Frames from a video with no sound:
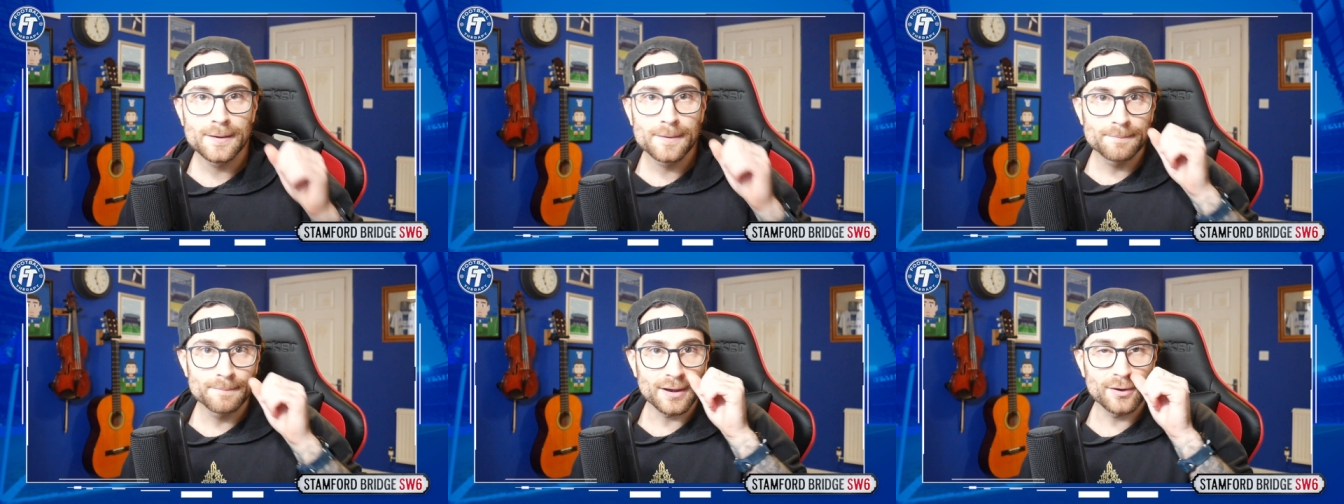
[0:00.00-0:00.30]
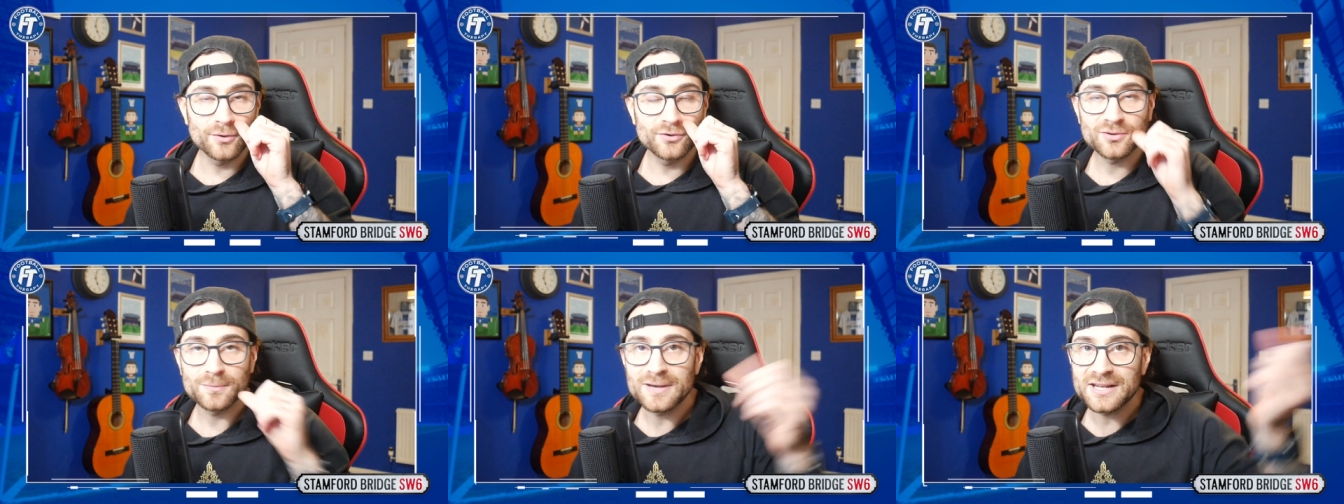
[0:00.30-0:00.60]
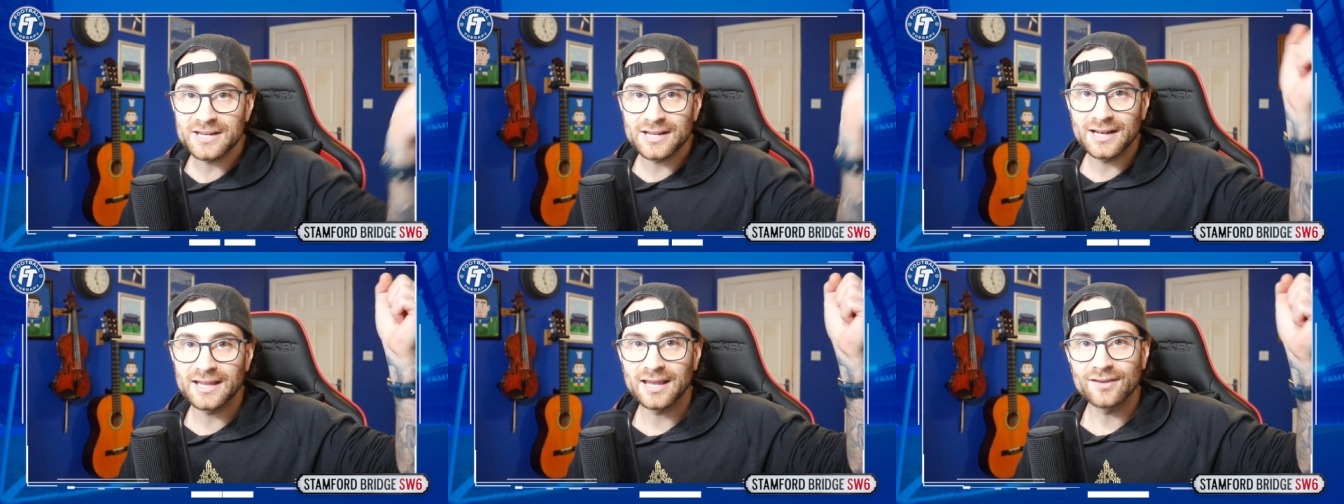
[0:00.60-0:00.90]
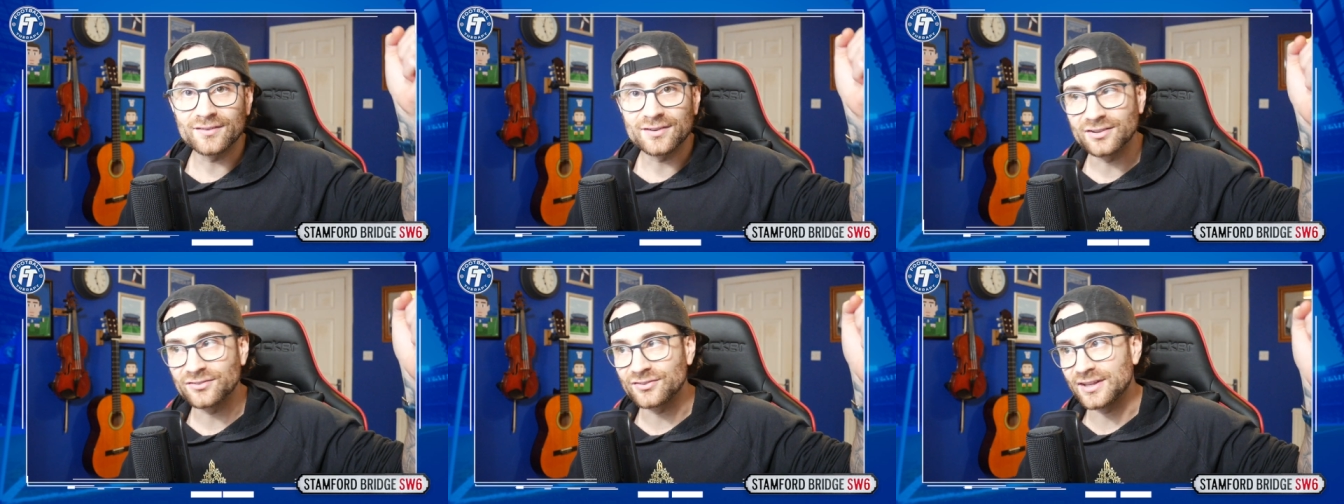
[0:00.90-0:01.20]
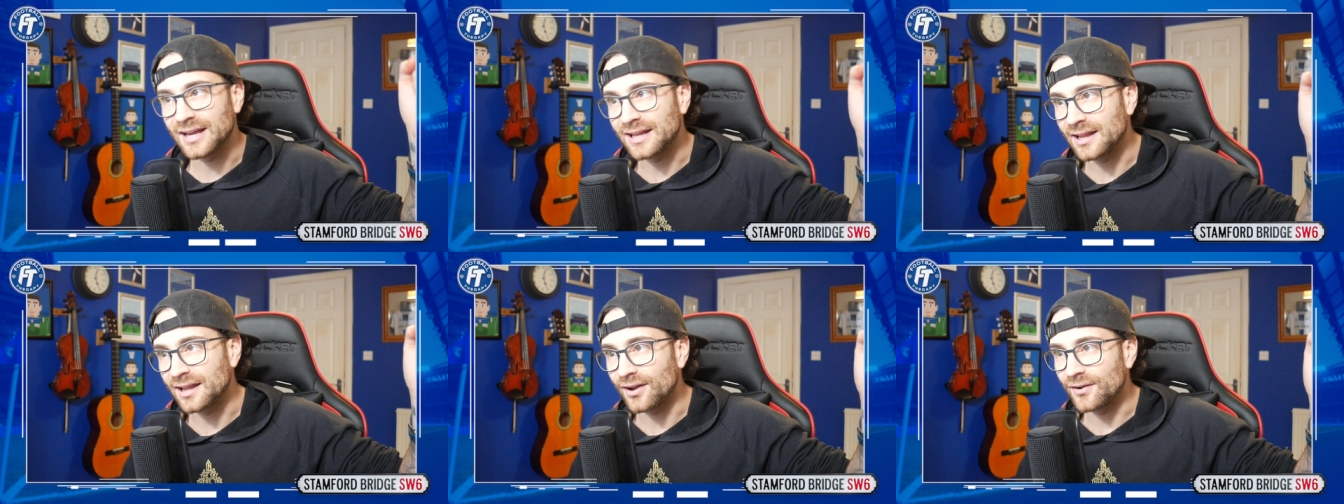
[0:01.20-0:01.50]
but it was immediately given as a
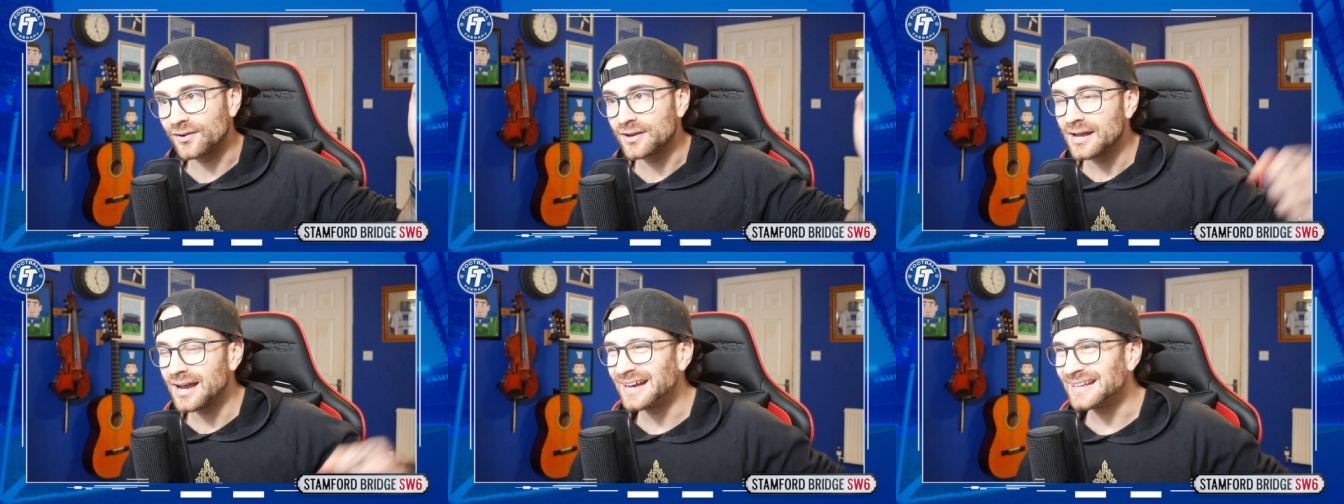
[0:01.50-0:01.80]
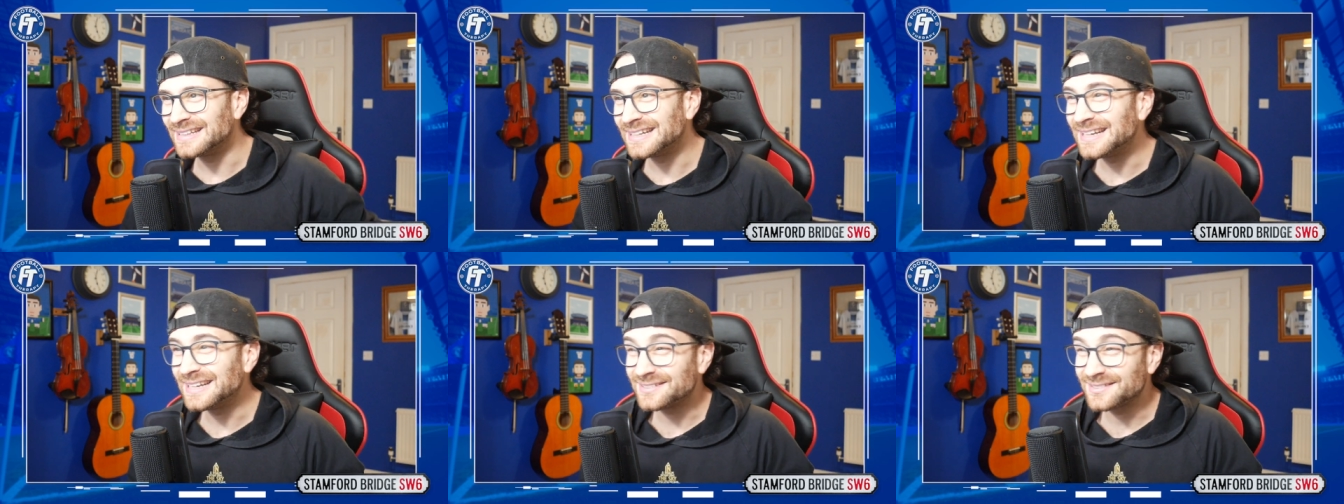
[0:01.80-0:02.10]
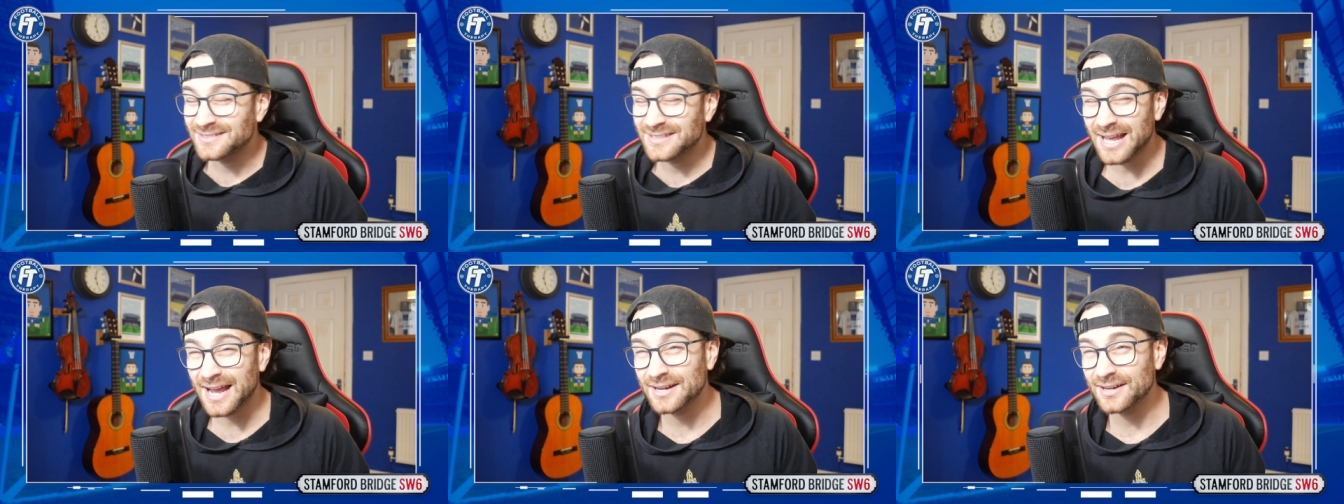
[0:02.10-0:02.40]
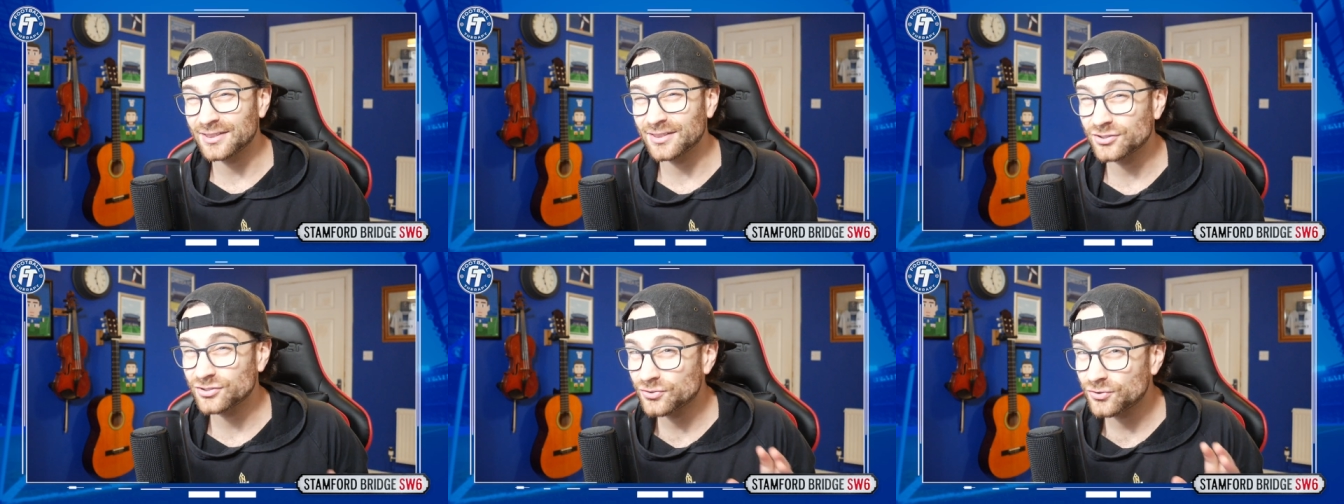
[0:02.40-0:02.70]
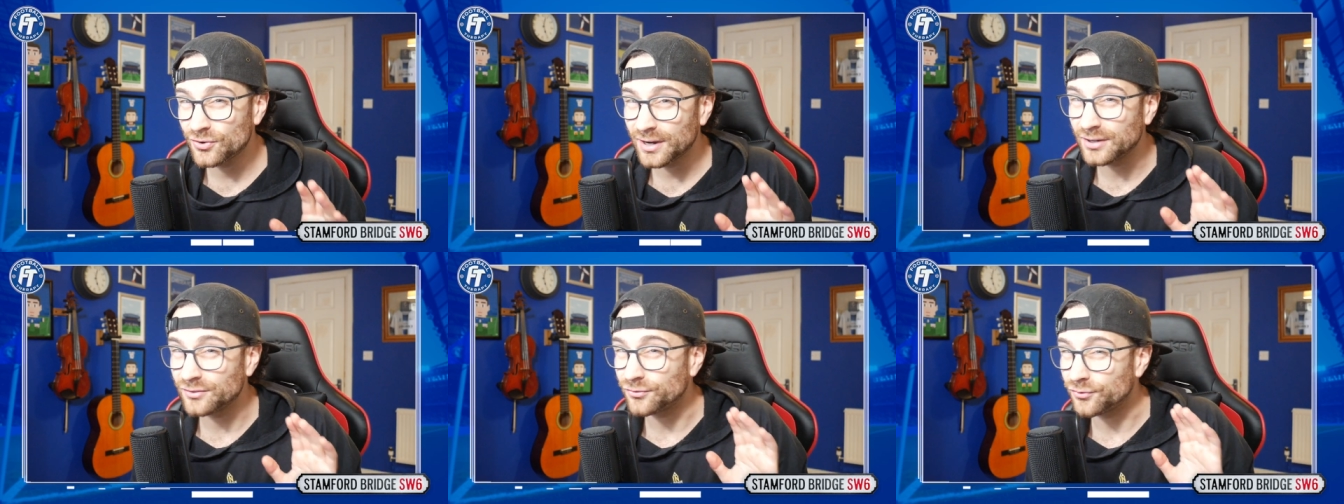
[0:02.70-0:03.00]
yellow, and then he stared at the
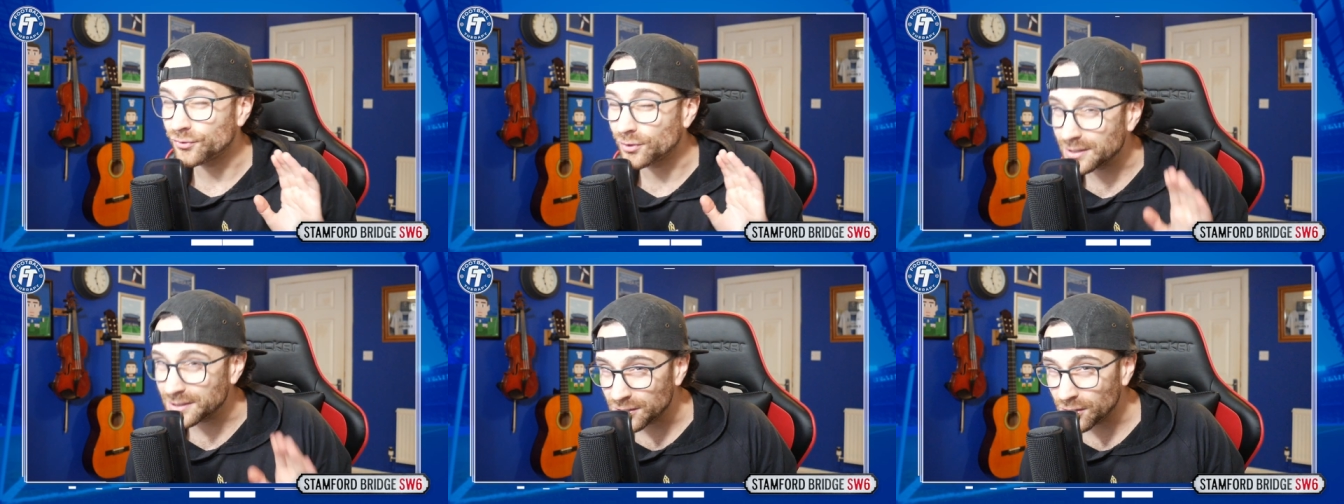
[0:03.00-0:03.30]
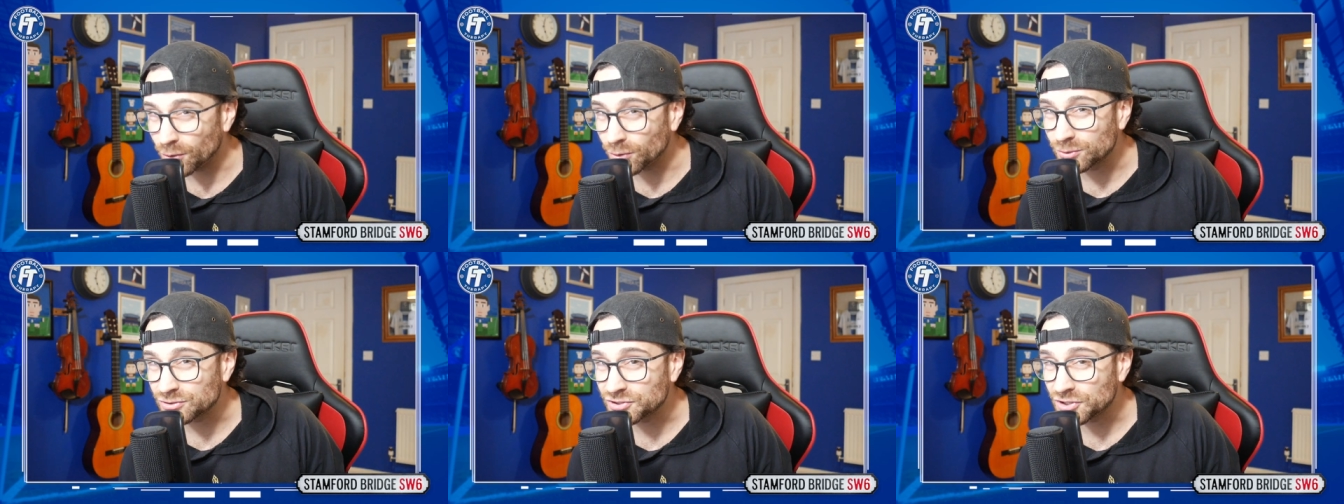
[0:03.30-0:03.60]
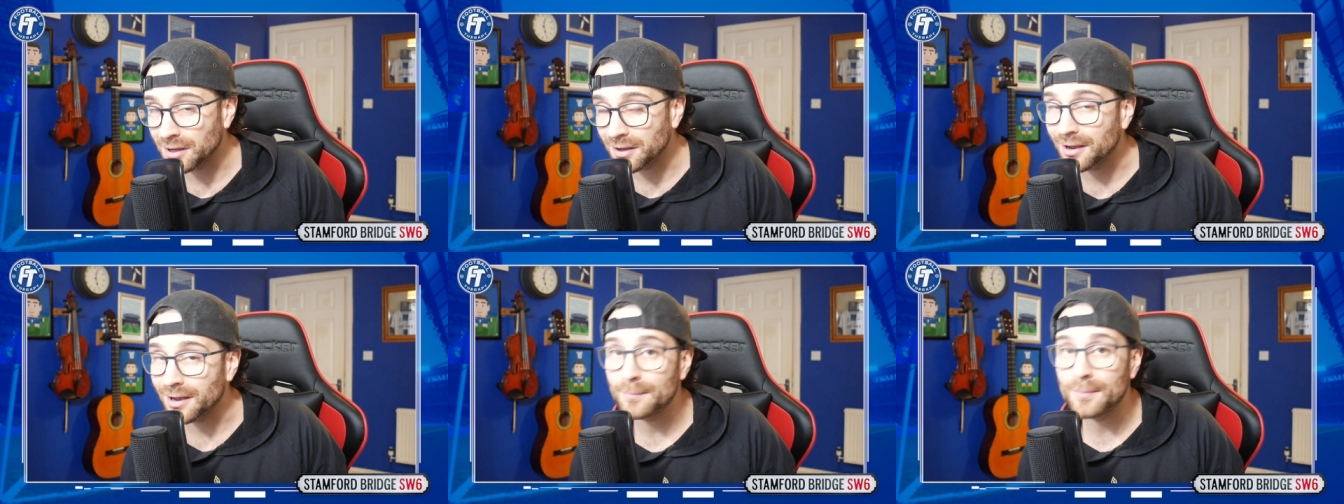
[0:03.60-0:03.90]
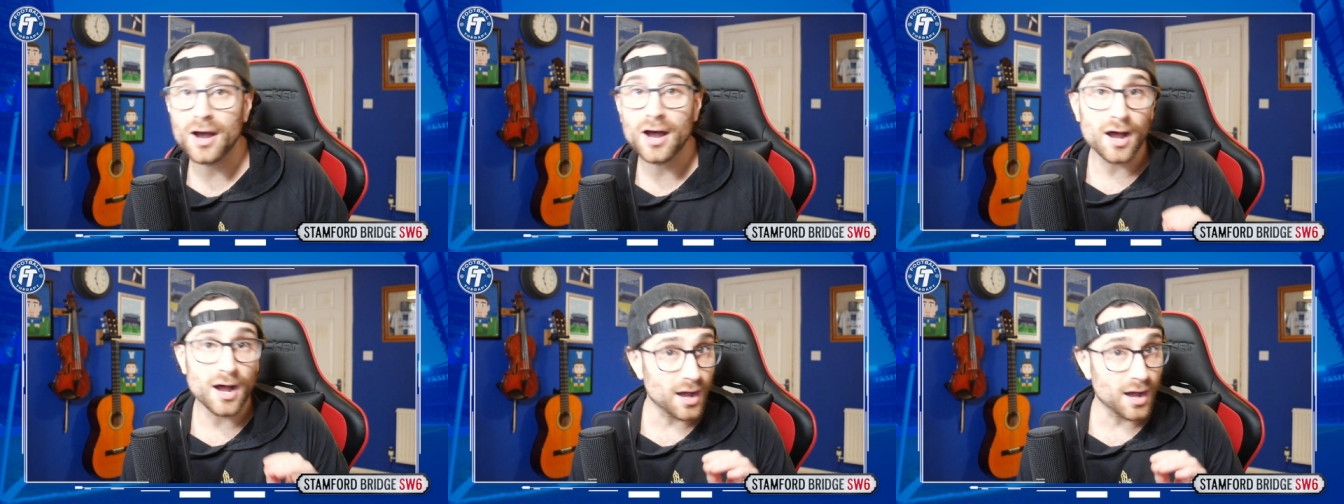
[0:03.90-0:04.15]
screen for a long time